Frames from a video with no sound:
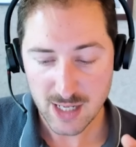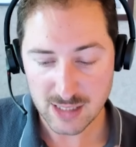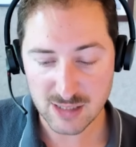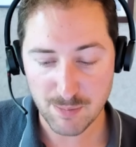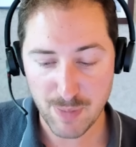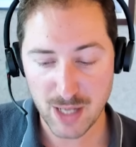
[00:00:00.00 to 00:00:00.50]

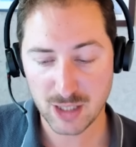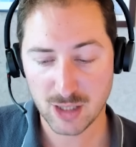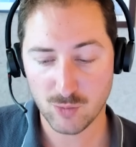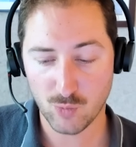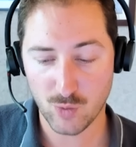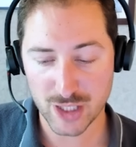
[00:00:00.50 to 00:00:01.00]
And depending
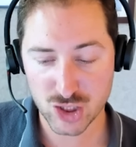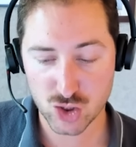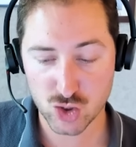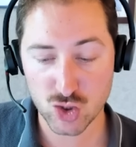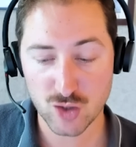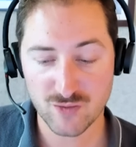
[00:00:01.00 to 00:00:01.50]
on which
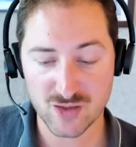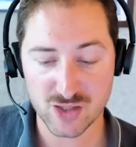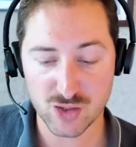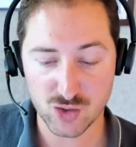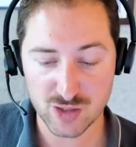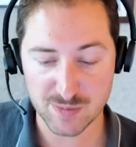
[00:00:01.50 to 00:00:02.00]

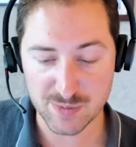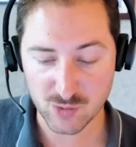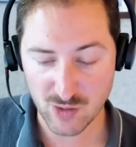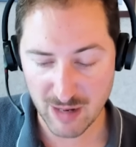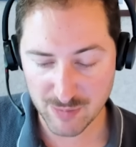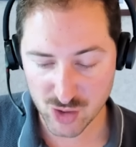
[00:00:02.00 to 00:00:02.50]
services you
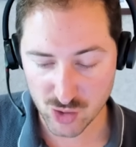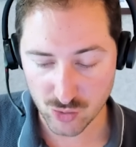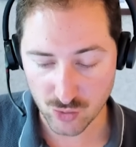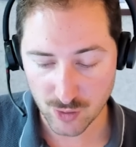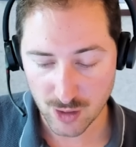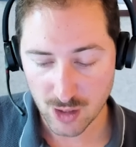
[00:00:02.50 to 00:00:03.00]
subscribe
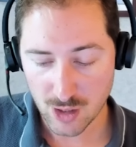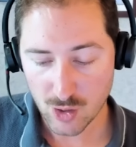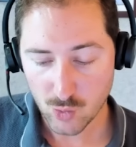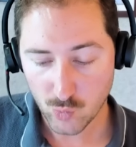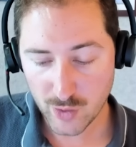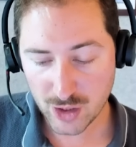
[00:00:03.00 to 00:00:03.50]
to,
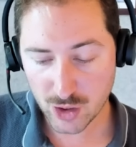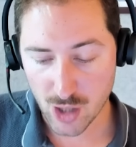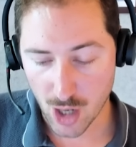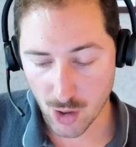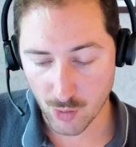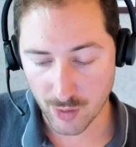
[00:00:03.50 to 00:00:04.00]
we could
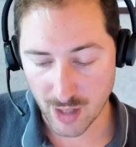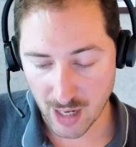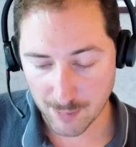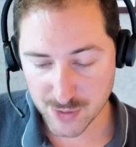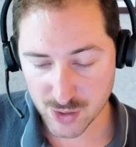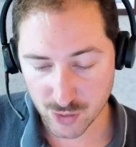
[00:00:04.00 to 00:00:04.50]
own
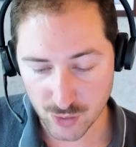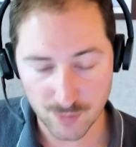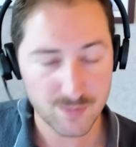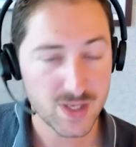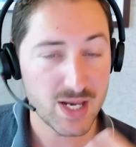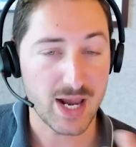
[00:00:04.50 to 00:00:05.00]
up
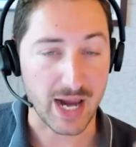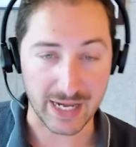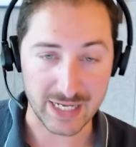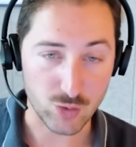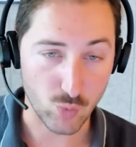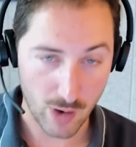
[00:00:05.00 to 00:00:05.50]
to
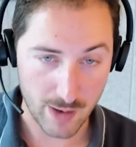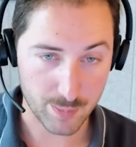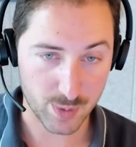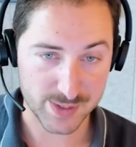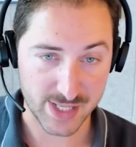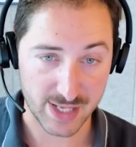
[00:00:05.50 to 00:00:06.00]

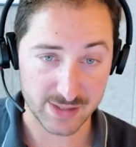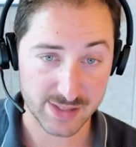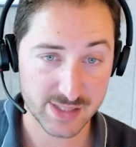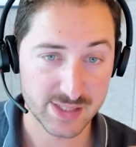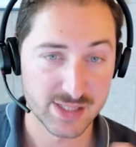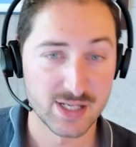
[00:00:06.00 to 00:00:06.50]

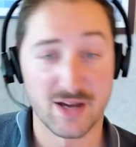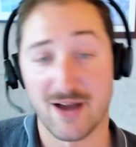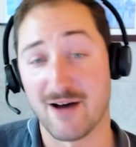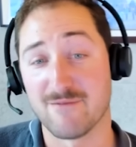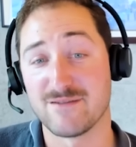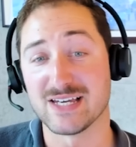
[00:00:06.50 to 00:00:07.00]
81%
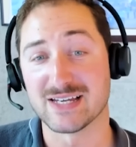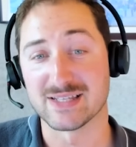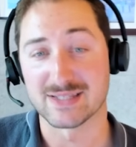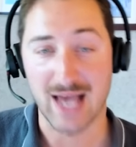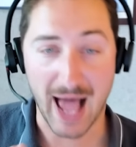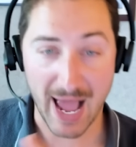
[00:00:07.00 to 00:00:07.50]
of the
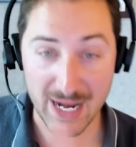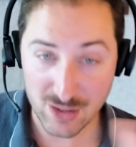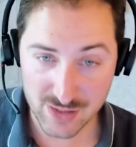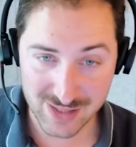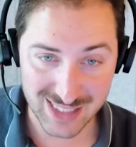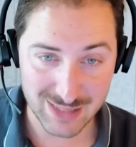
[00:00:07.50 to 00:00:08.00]

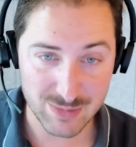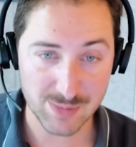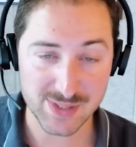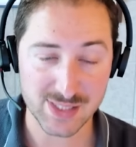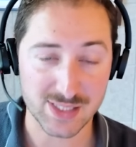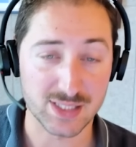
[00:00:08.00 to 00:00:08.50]
entire
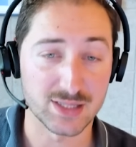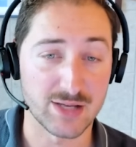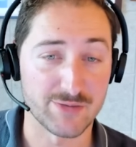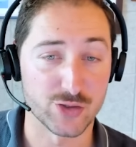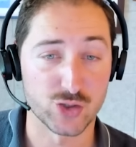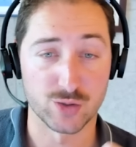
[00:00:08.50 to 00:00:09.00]
CMMC
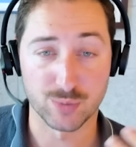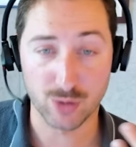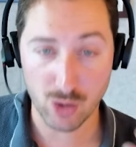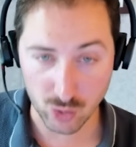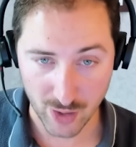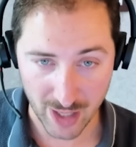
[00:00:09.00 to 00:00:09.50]
Level 2
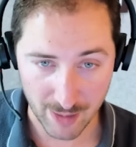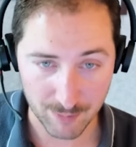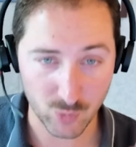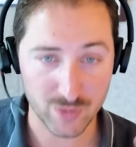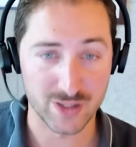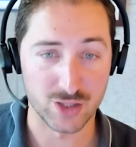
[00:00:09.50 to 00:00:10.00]

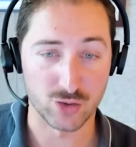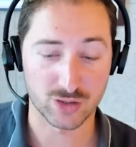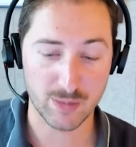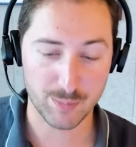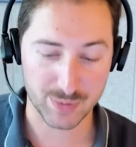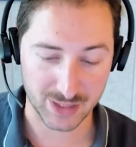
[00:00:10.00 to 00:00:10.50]
program within your
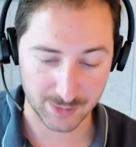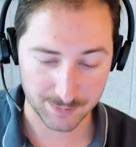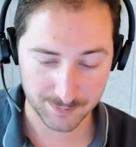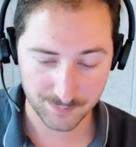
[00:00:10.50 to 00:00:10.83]
company.